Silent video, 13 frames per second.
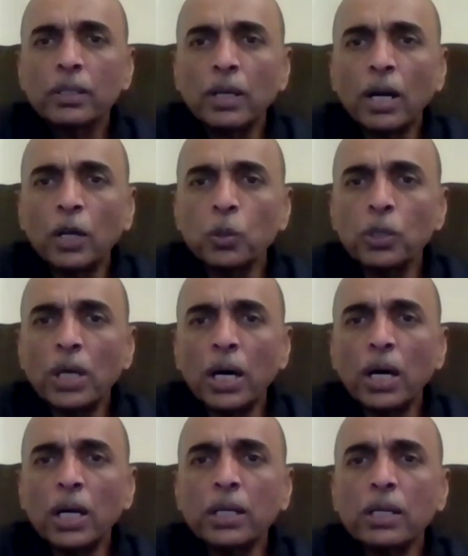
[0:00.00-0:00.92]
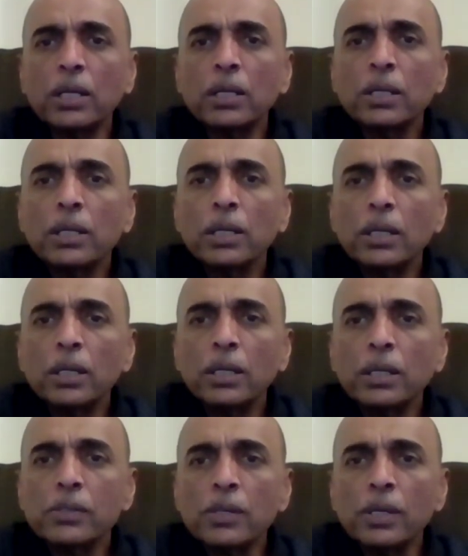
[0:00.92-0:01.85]
Anurag
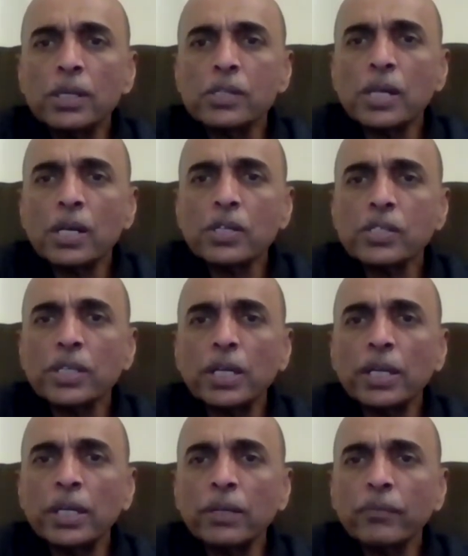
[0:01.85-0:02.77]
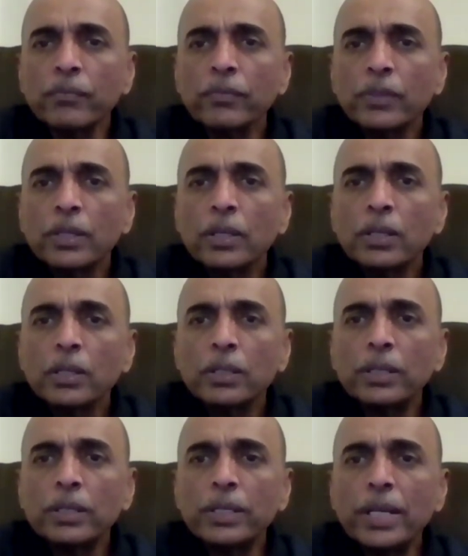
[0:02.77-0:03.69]
is asking,
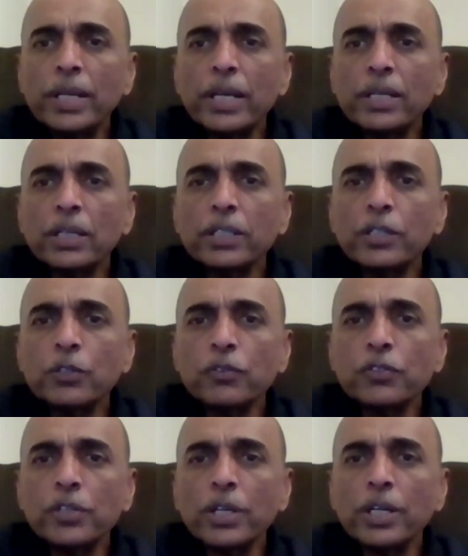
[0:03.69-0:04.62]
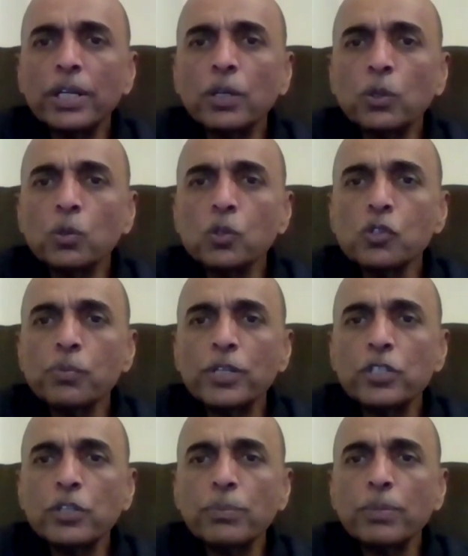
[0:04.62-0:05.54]
the data that you have shared includes
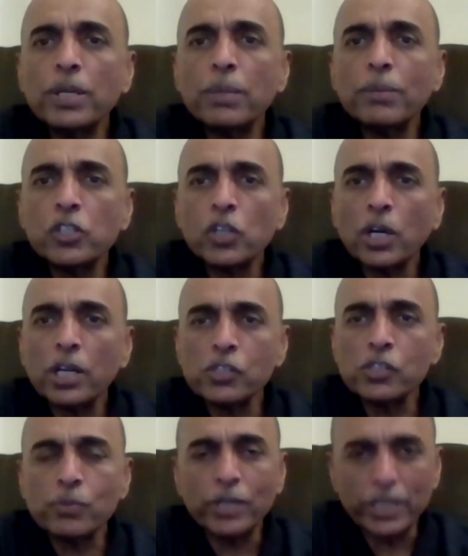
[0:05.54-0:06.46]
PGPM HR as well.